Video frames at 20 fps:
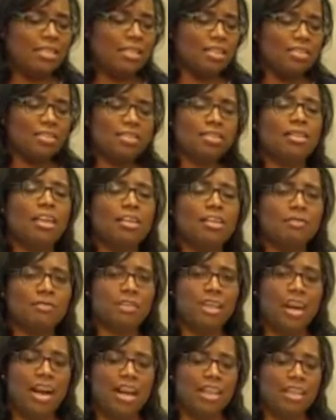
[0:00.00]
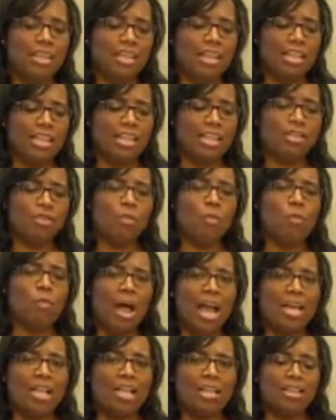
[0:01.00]
a son of God, and in the
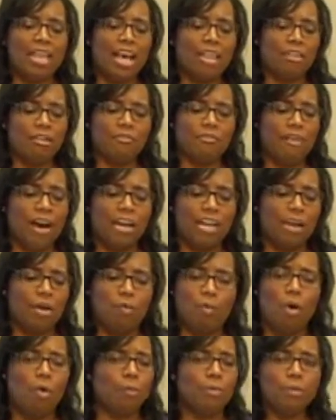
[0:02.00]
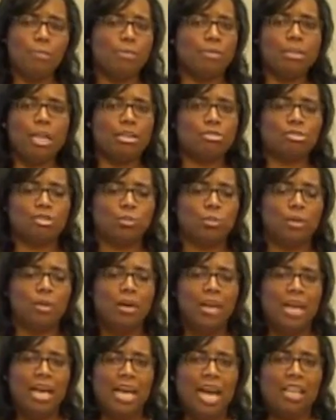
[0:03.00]
waiting, now they're finding it won't be
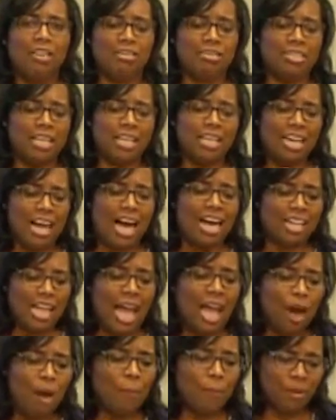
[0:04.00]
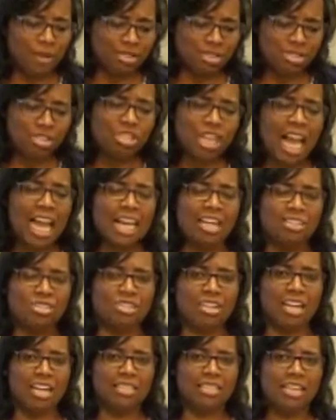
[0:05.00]
pleasurable, and they're saying, God, help us,
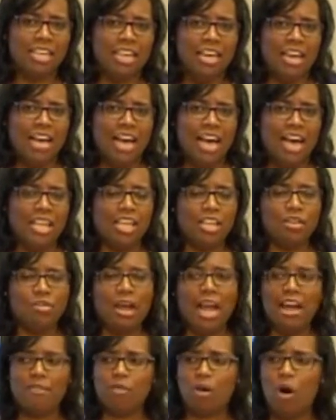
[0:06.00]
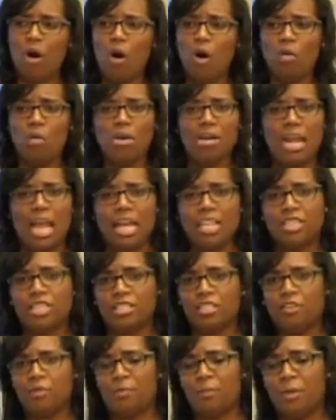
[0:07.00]
change us. And then you have a whole
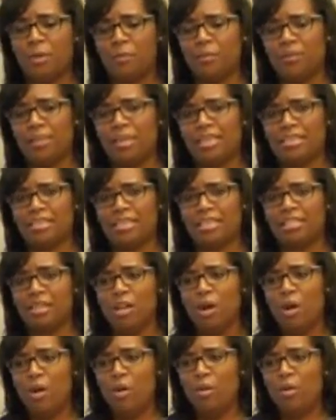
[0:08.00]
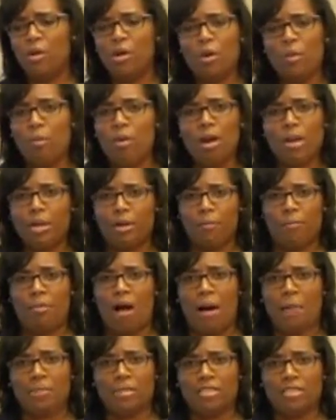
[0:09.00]
nation of people that says, we don't want any
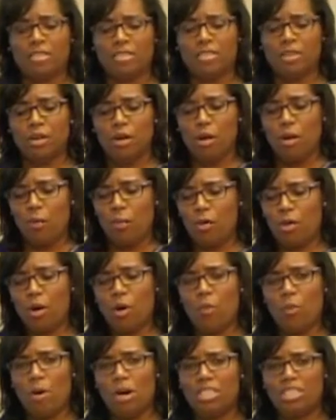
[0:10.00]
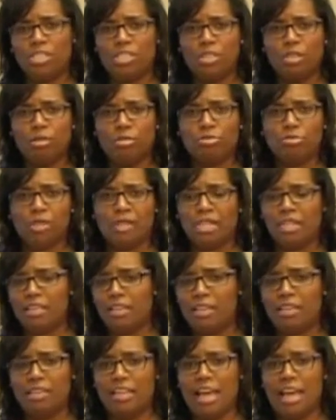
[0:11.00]
promises. We don't want children
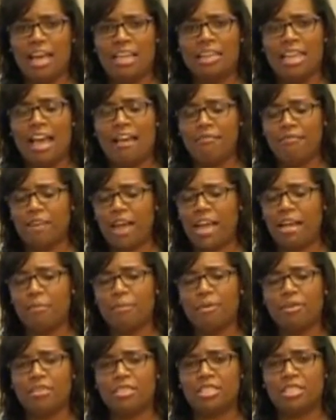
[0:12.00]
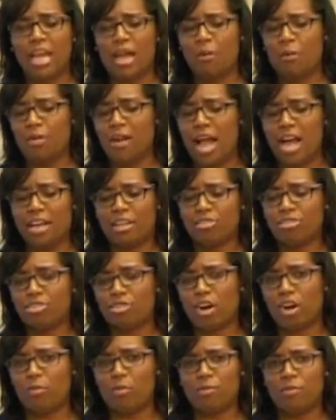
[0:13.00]
in that vein per se. We're not
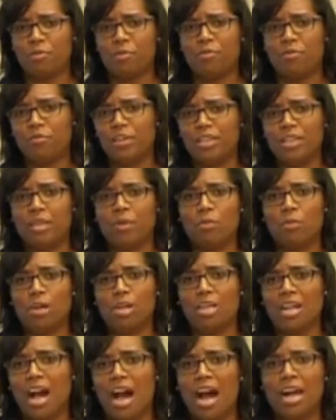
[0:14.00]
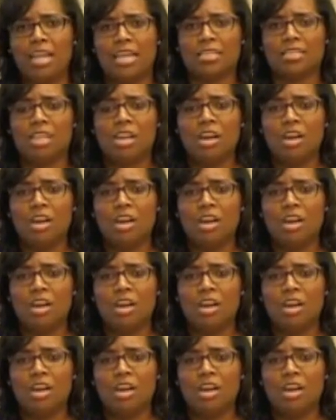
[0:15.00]
concerned with fulfilling what God has